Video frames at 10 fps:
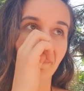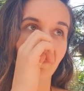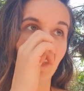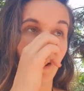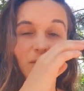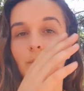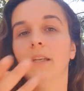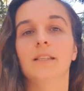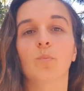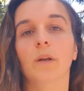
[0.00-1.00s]
government
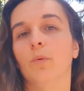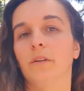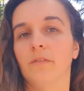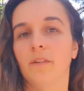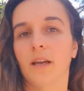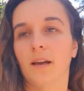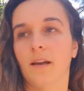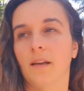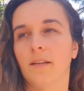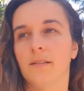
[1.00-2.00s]
as we would have, uh,
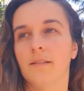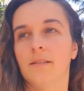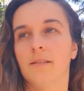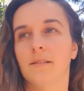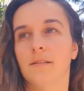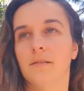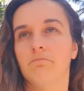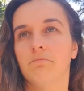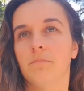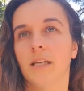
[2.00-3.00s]
I guess
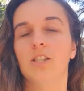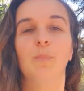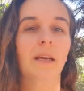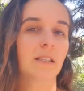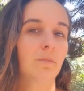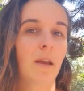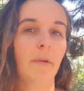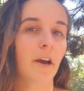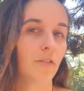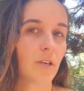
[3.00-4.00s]
expected maybe
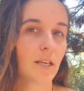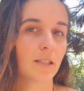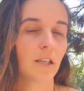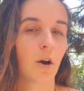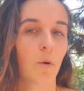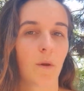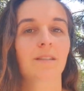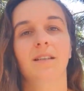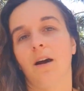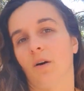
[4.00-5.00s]
100 years ago, it's
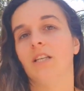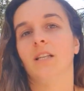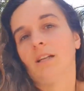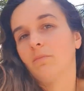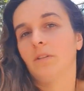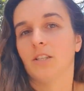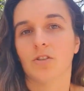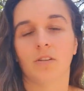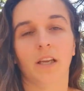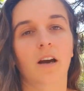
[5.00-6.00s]
now actually
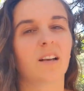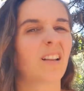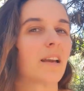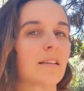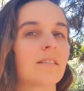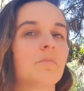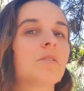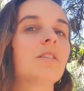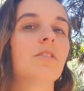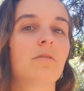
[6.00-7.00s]
literally kind of like a
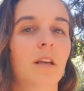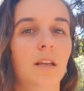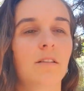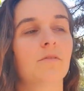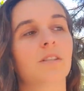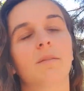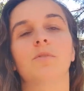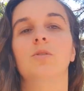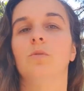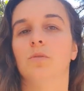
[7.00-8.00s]
subsidiary of some
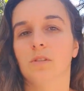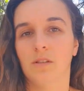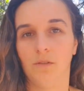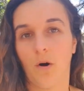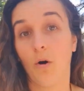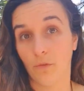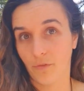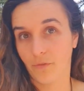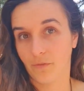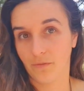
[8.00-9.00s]
sort so of
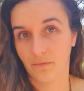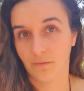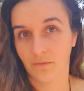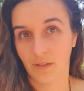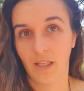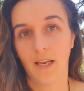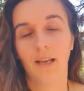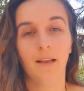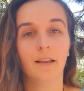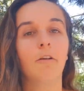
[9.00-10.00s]
the
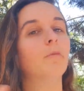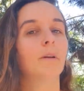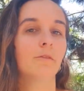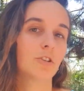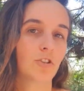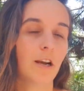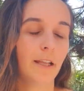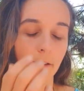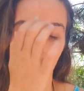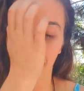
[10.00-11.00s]
government of Australia,
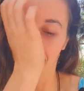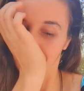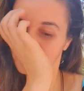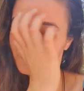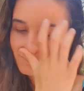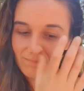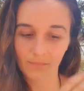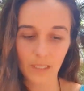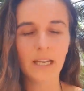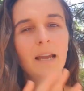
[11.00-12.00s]
right?
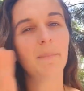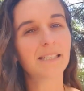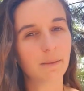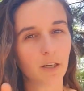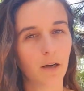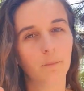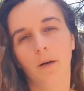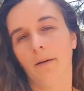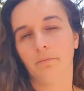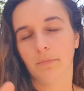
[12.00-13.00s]
It may seem like I'm
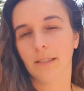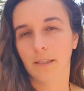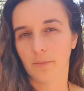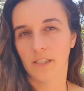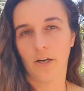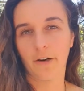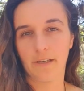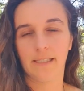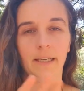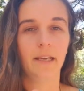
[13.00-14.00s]
a little bit
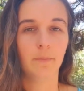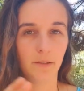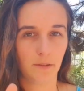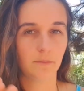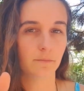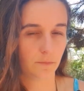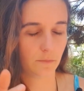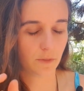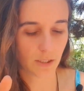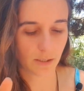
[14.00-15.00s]
digressing here, but
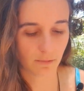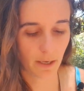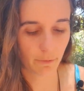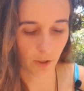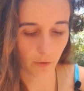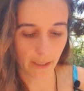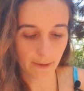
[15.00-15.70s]
just keep following.